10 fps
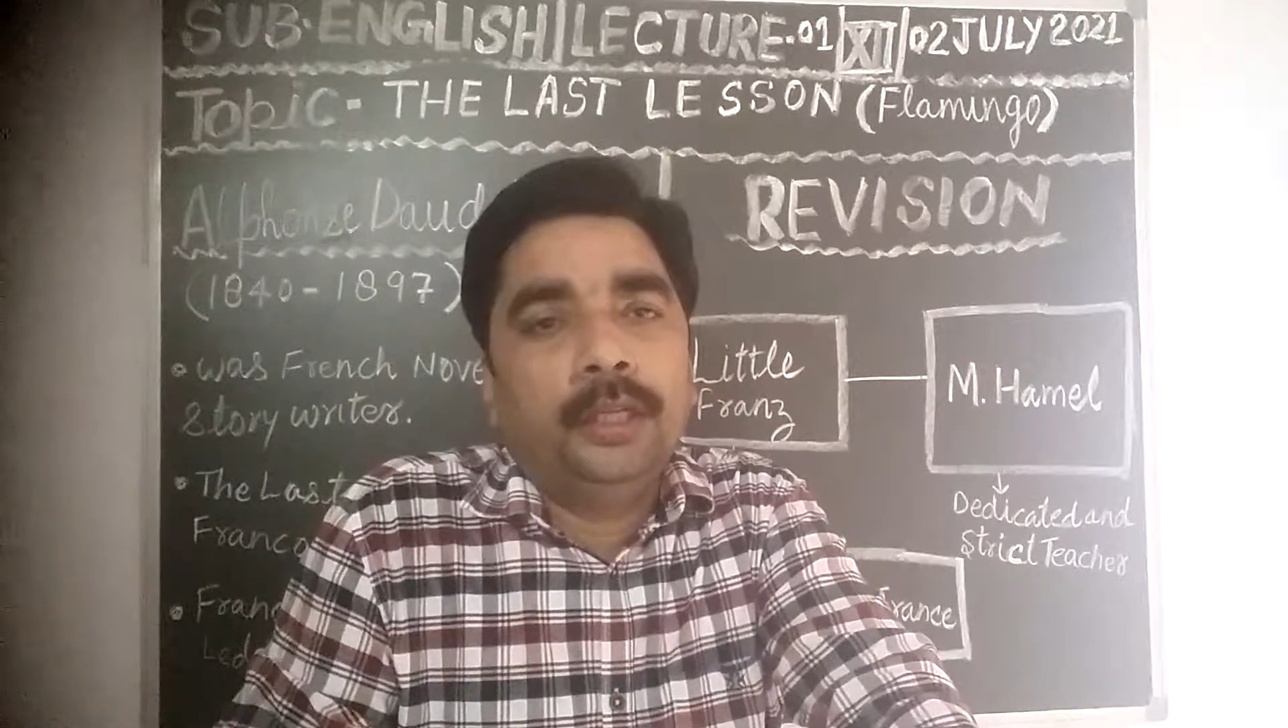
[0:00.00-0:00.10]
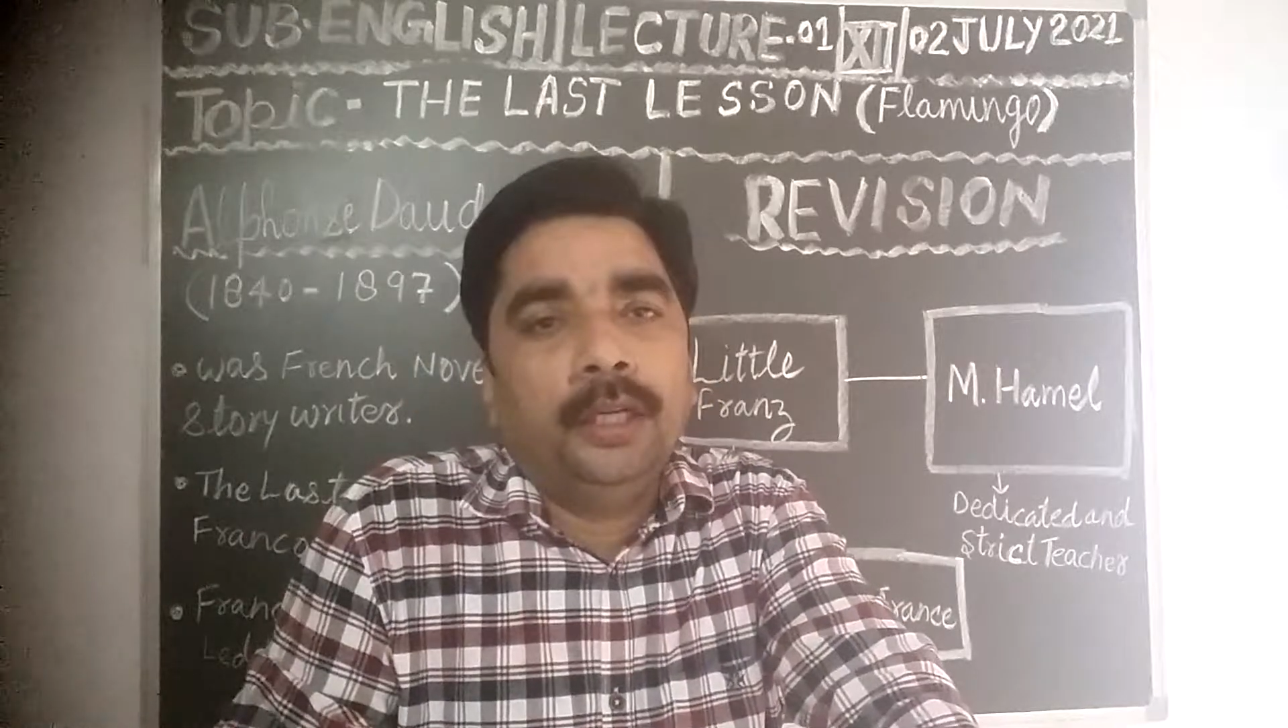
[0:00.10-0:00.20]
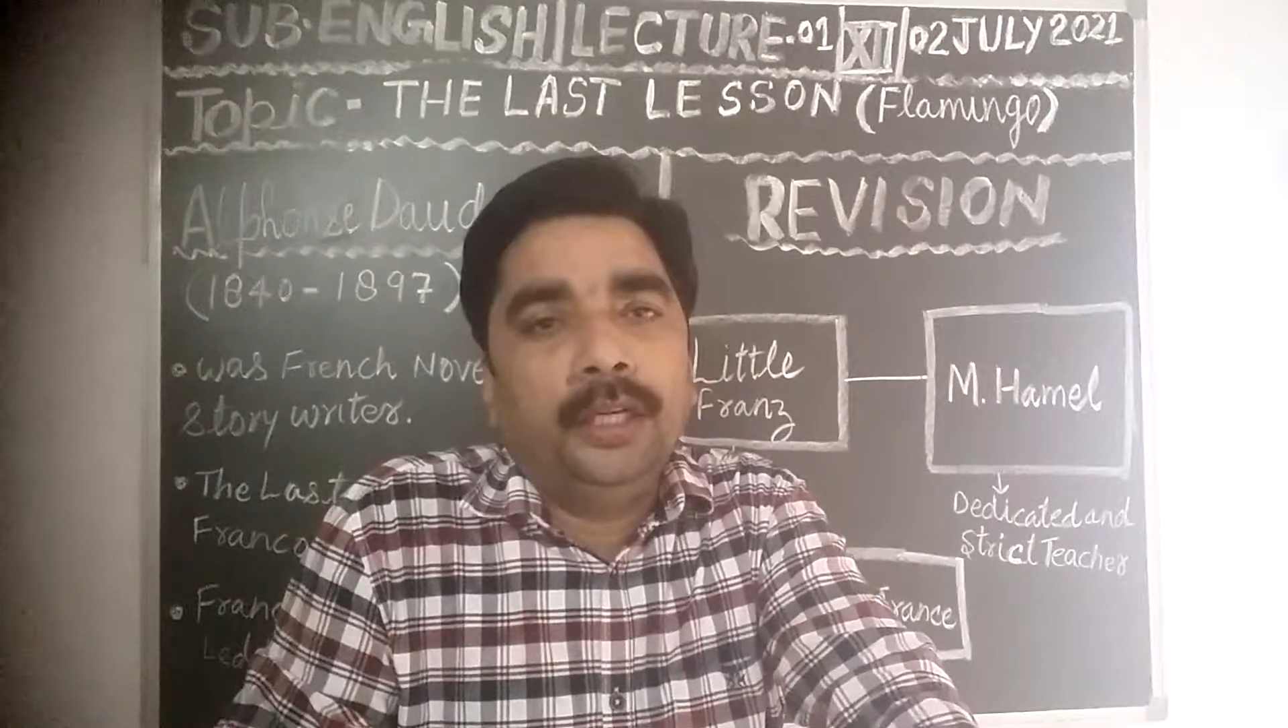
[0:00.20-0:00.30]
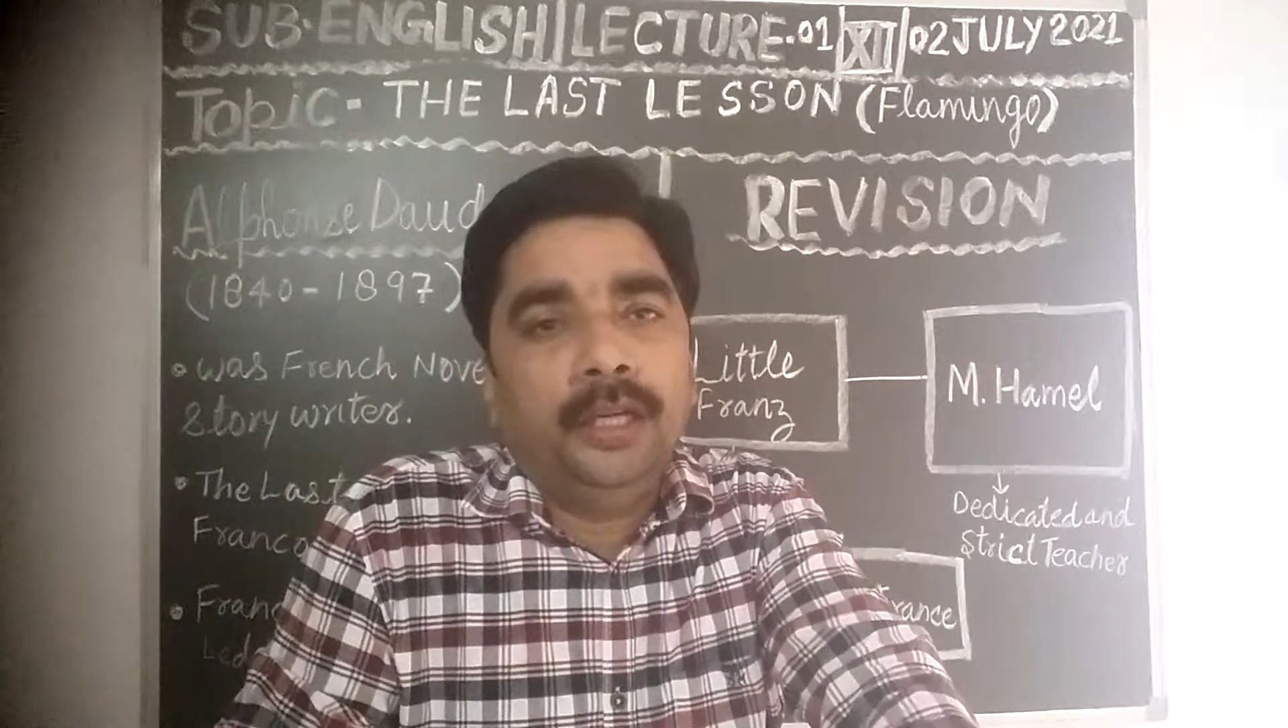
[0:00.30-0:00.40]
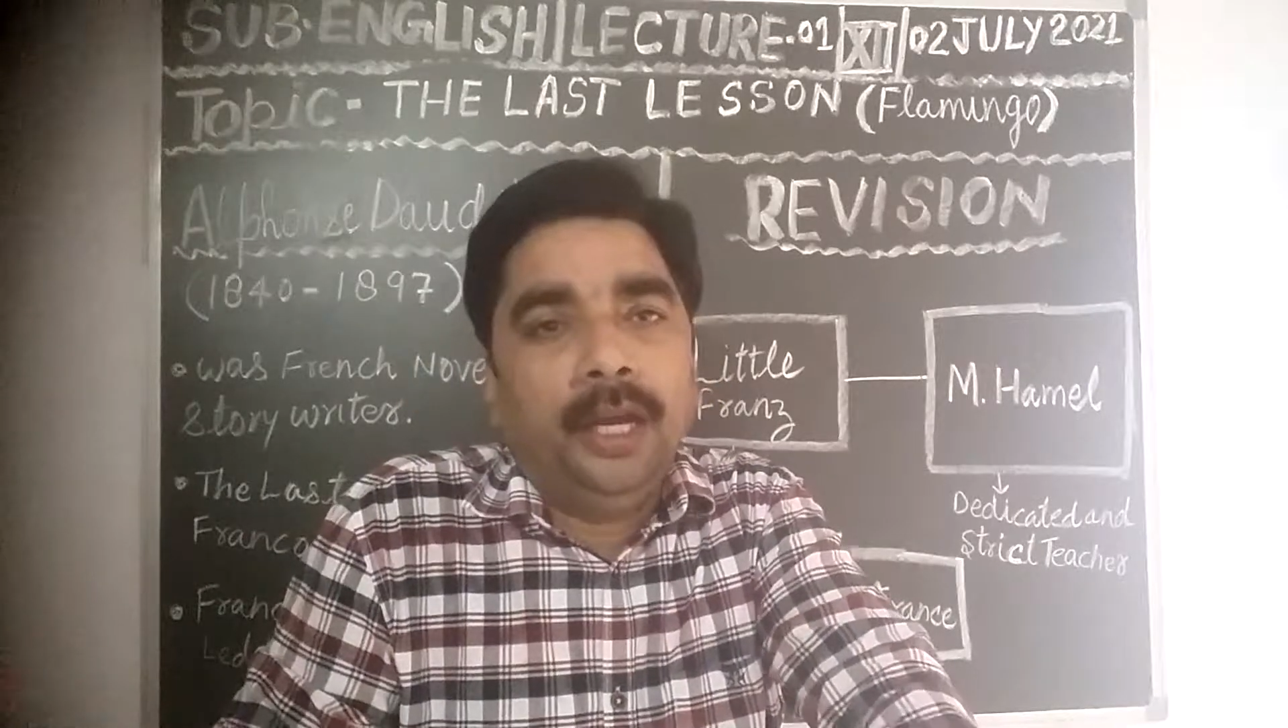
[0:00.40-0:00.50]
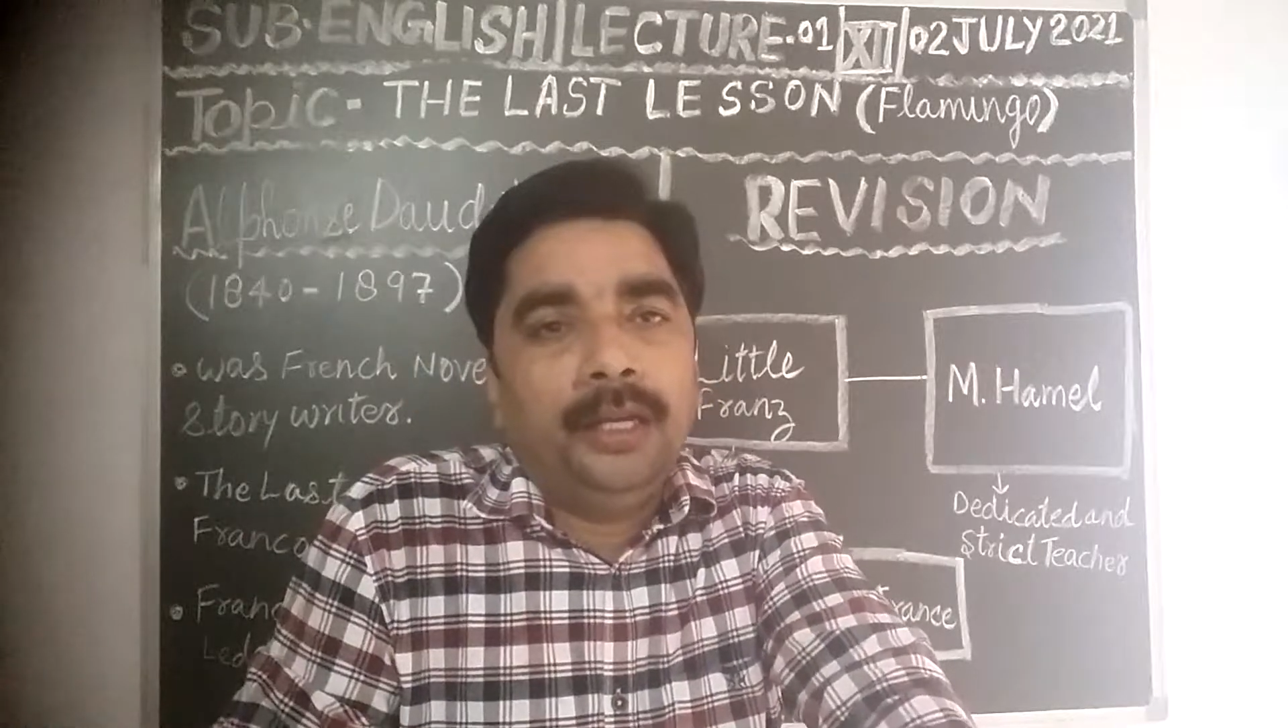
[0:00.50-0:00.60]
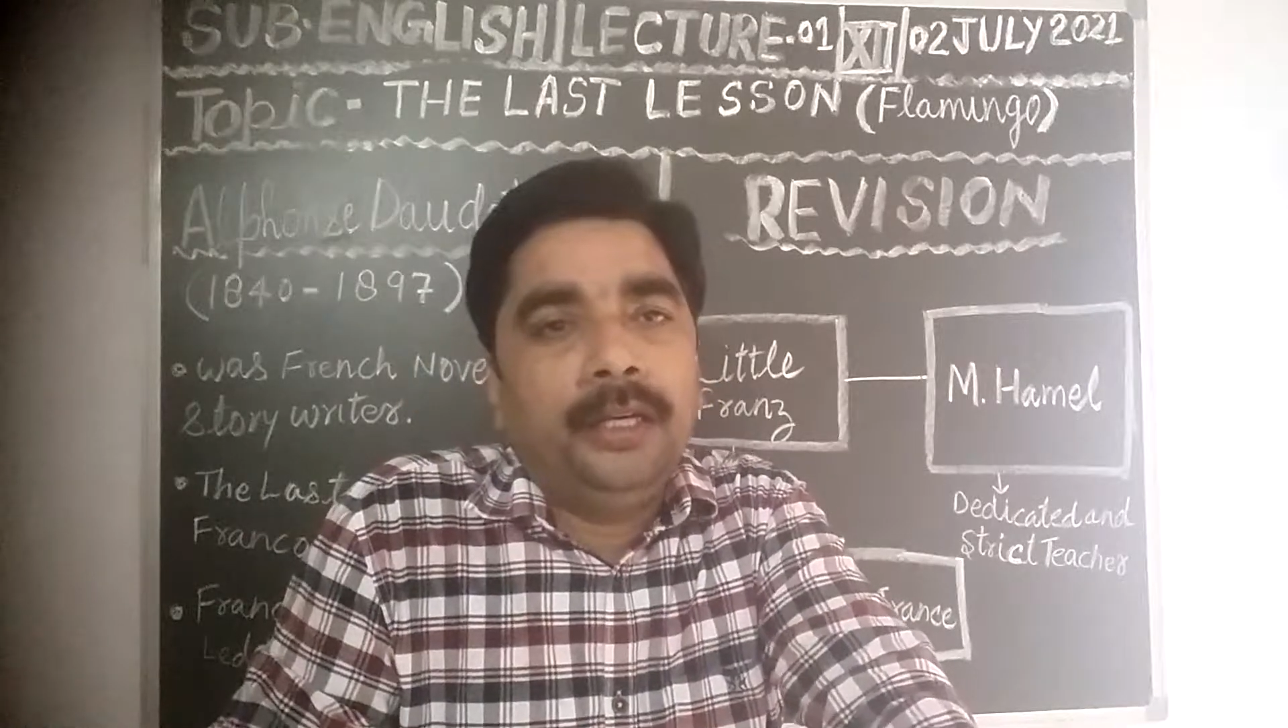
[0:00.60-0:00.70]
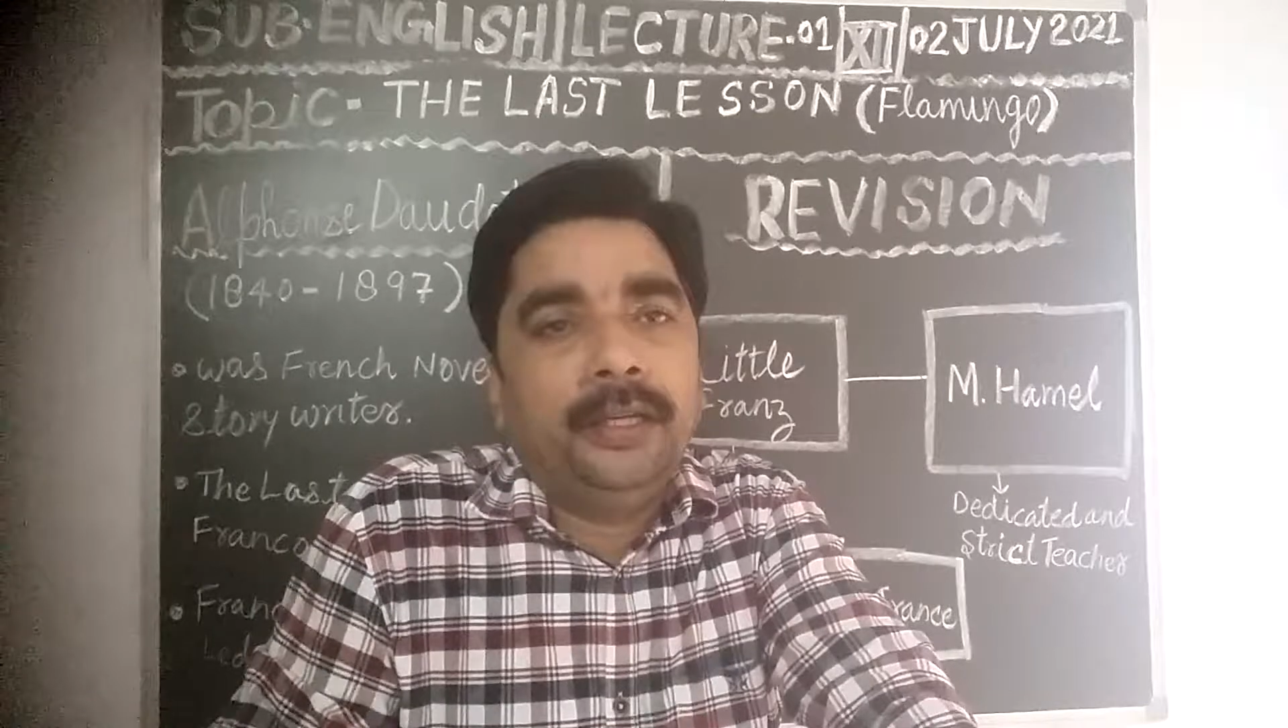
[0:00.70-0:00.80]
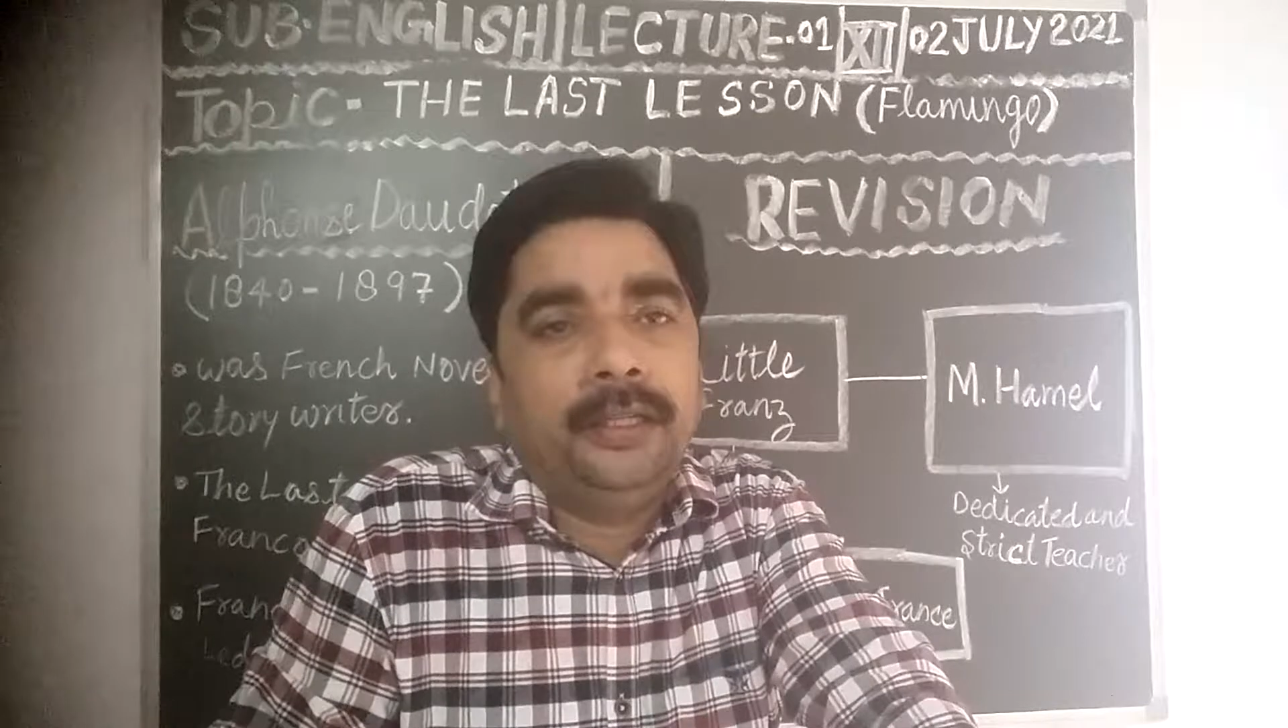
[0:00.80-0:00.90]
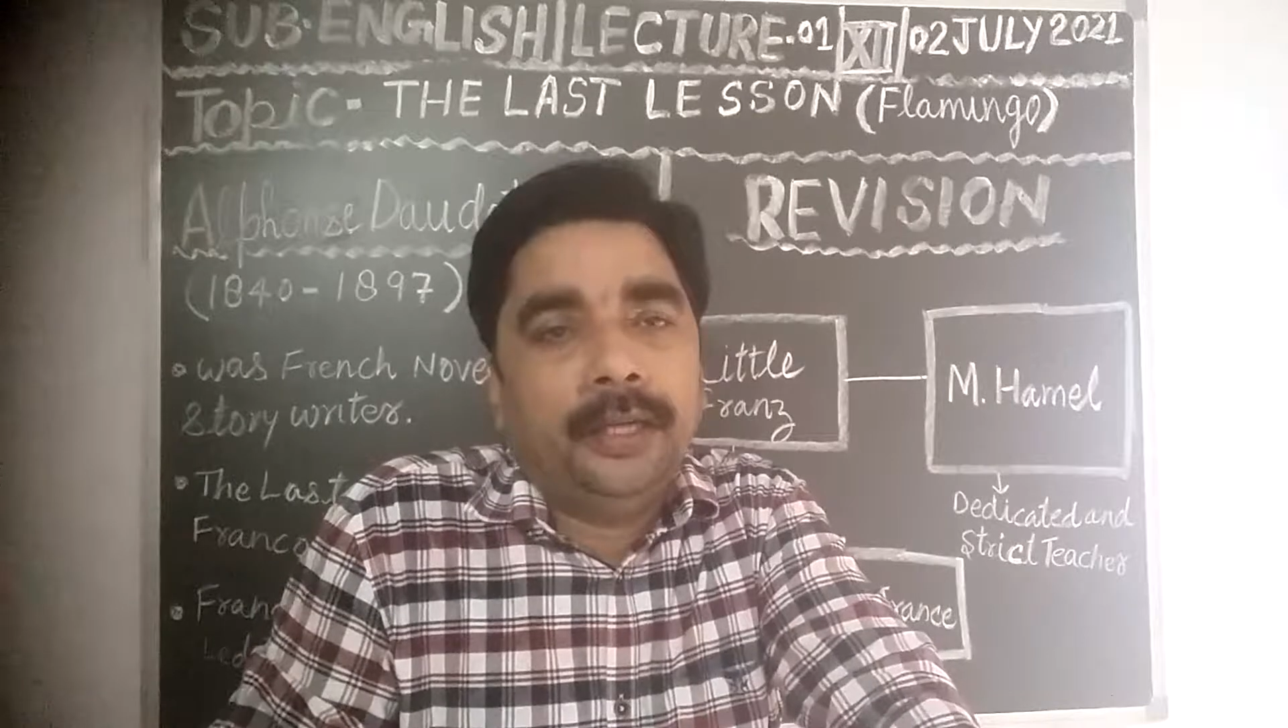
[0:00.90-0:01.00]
in online